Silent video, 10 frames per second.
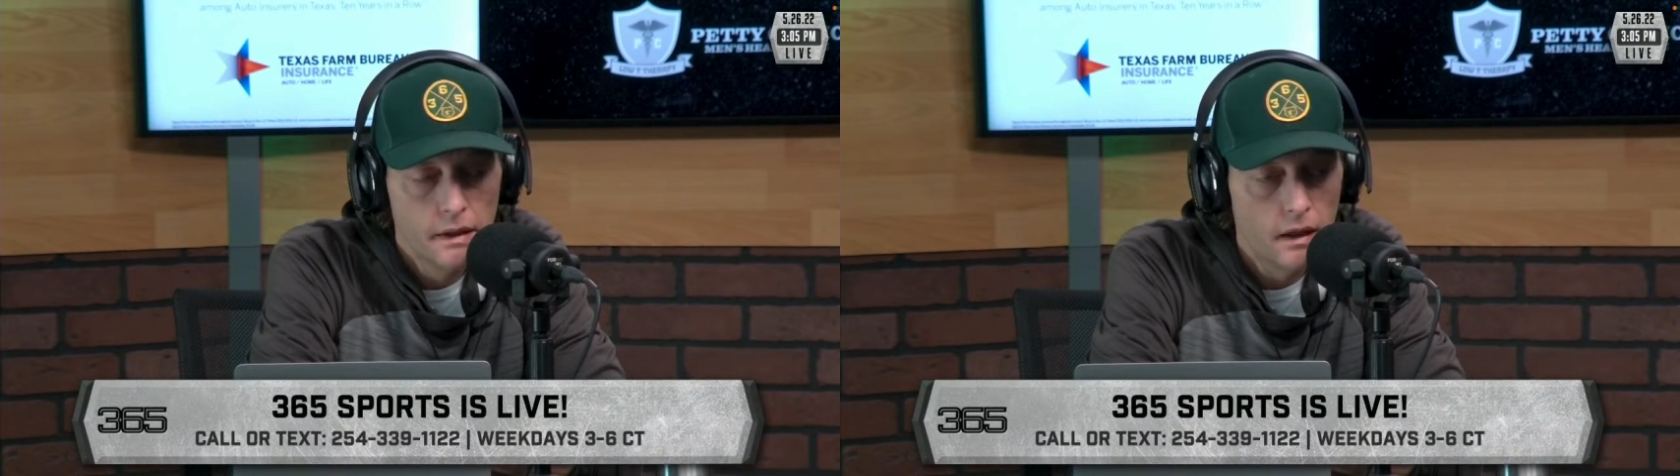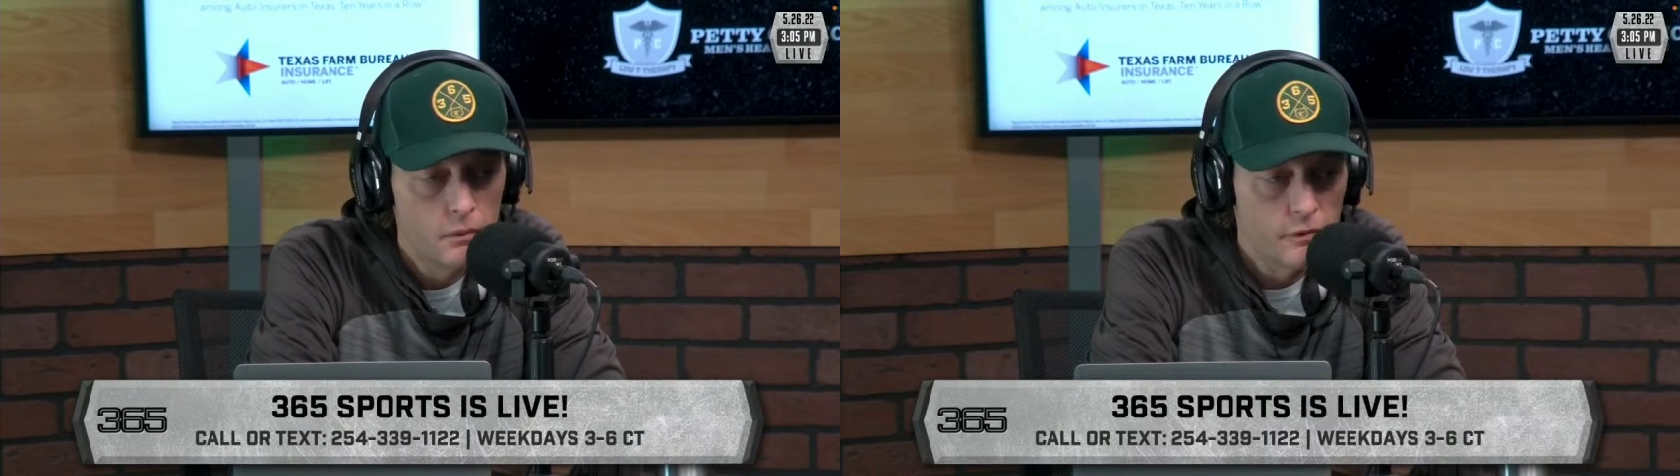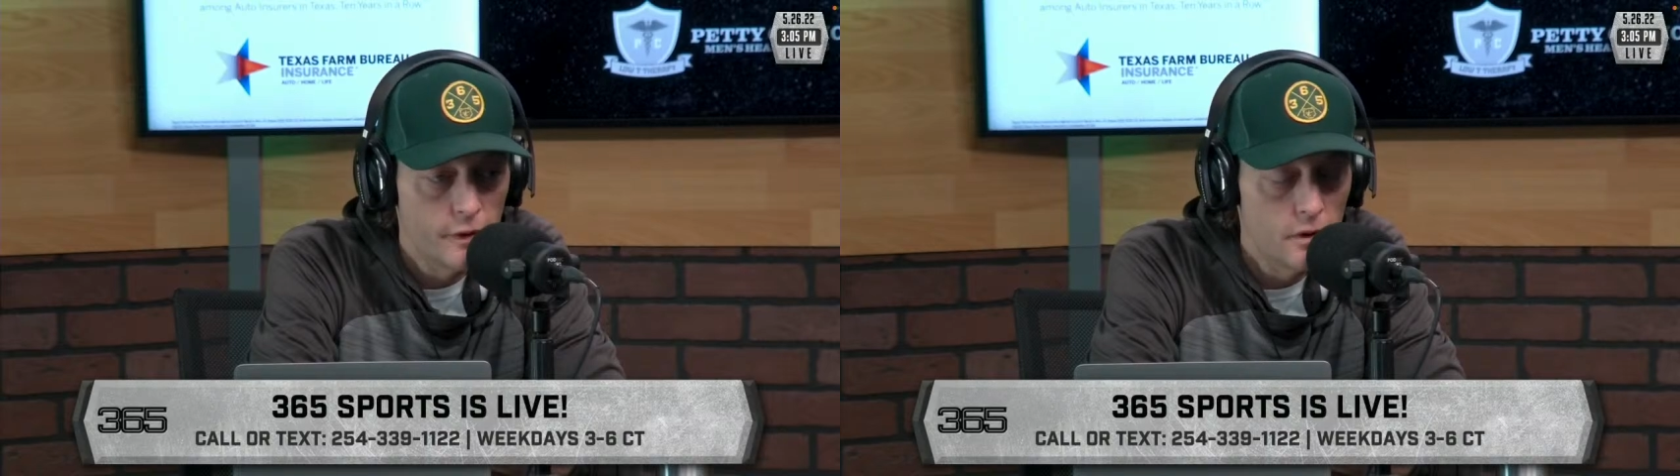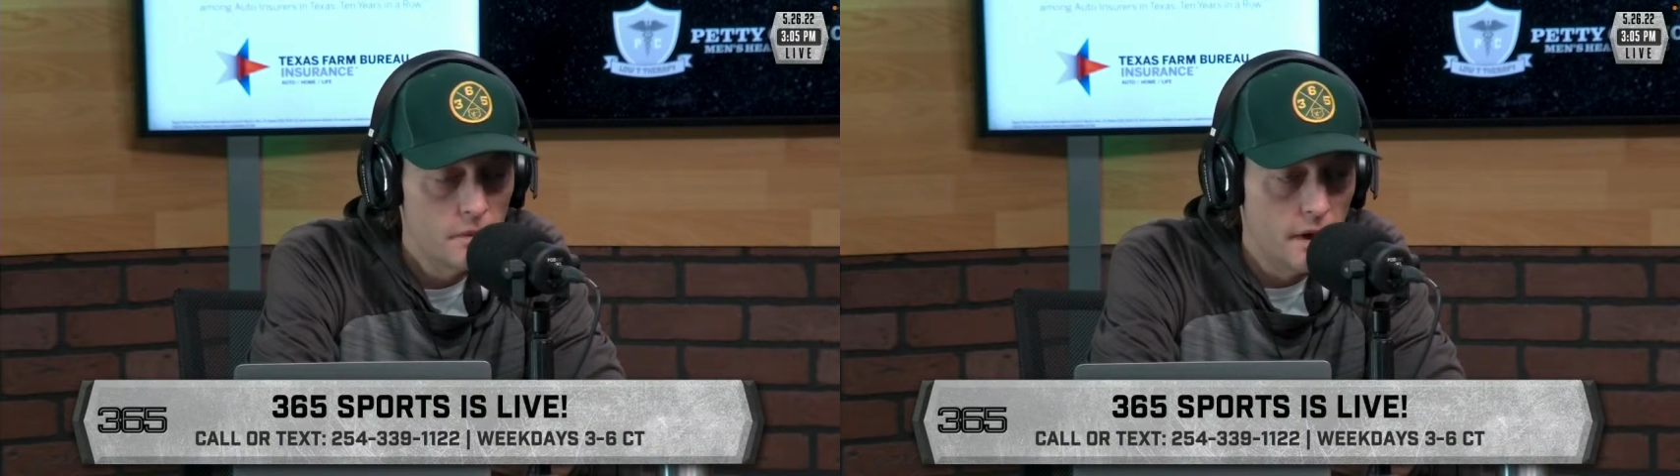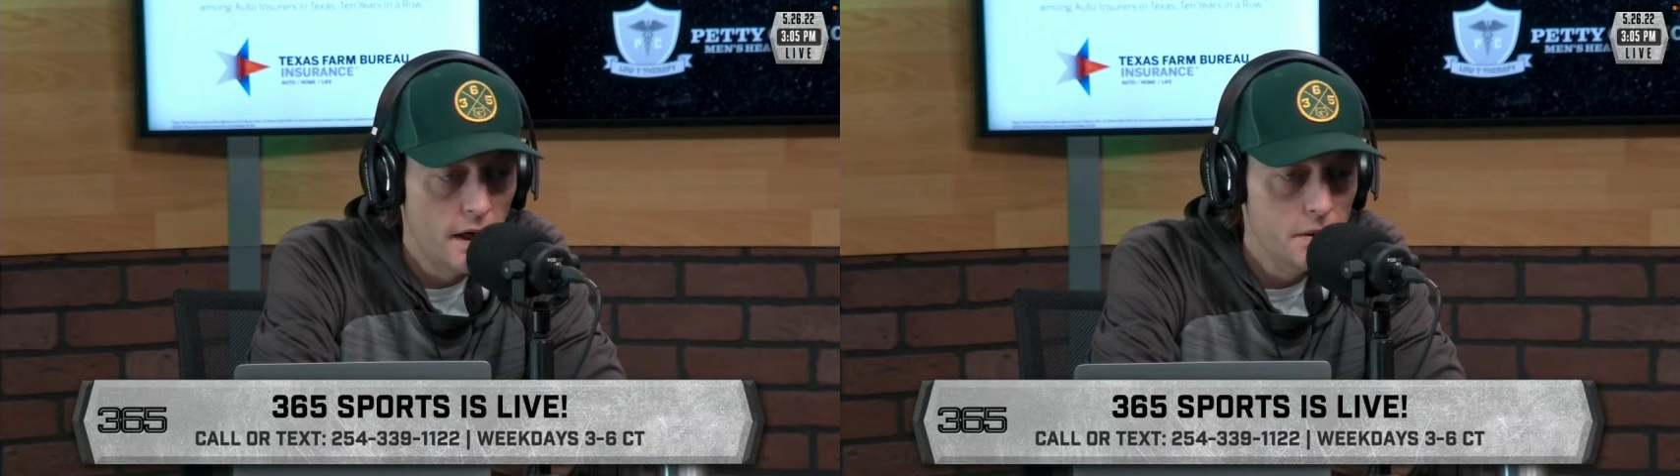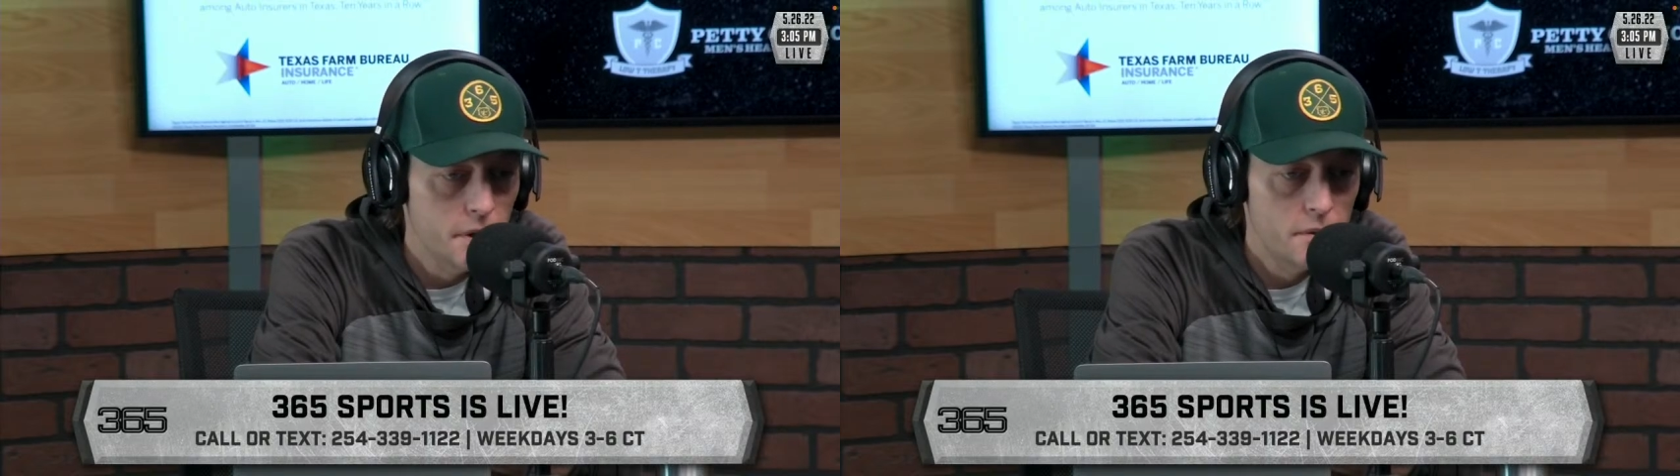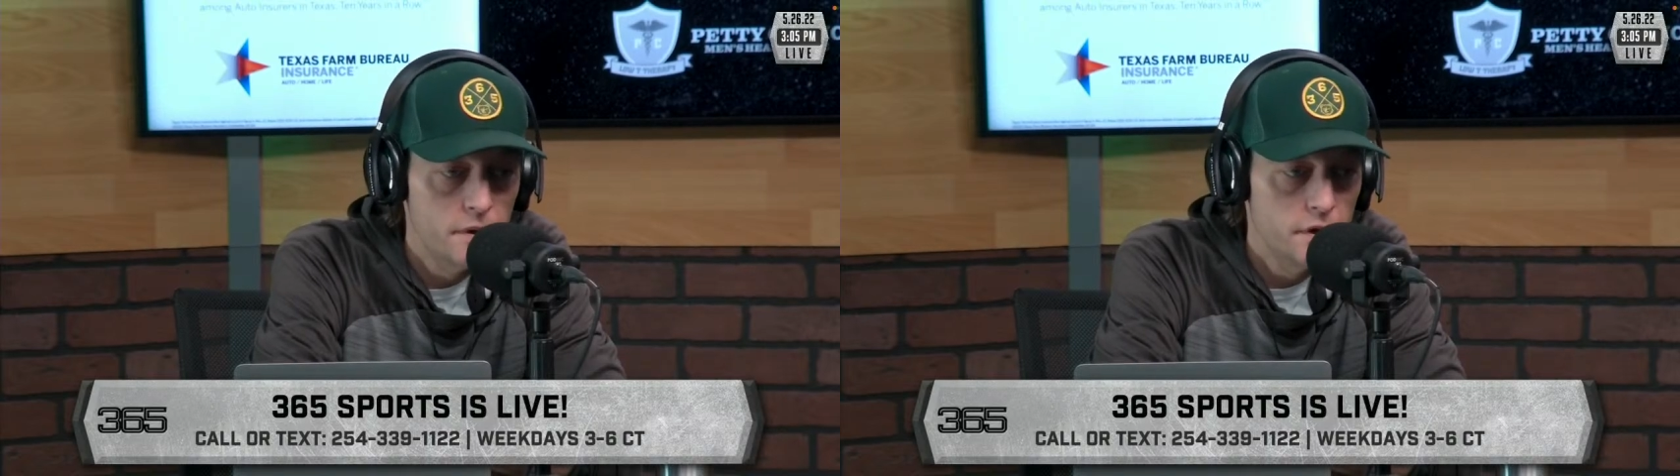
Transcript: uh, but falling behind might be